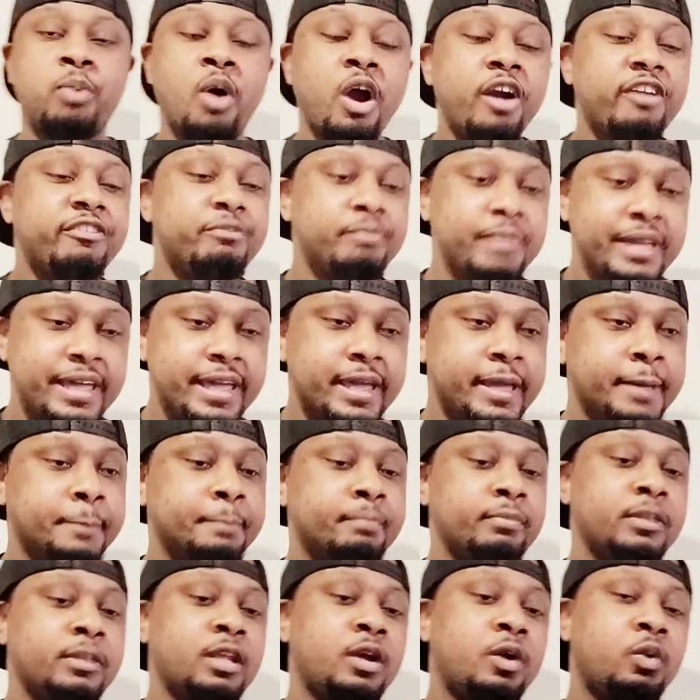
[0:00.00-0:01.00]
Part of
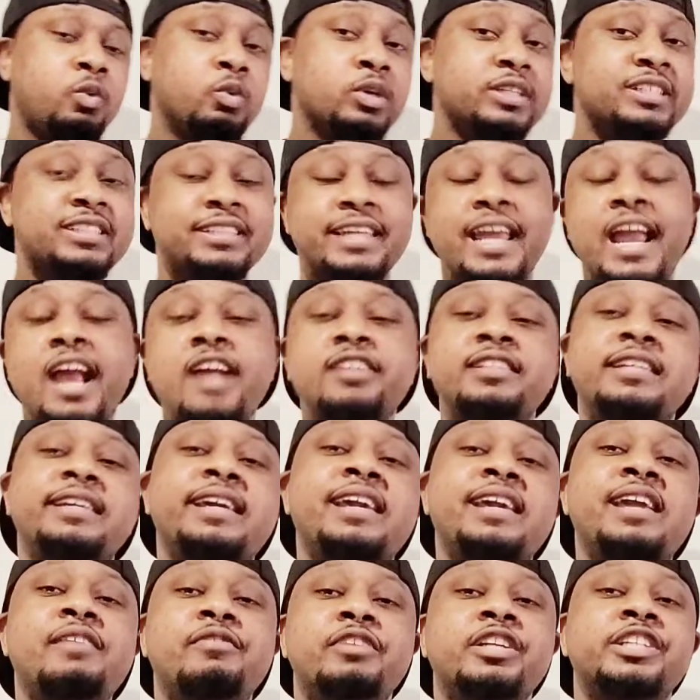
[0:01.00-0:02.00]
me was scared to
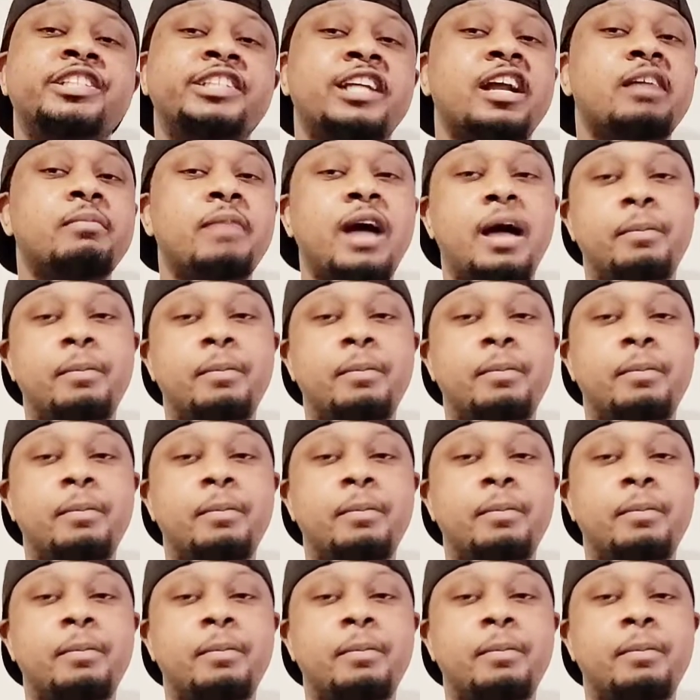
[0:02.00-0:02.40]
even share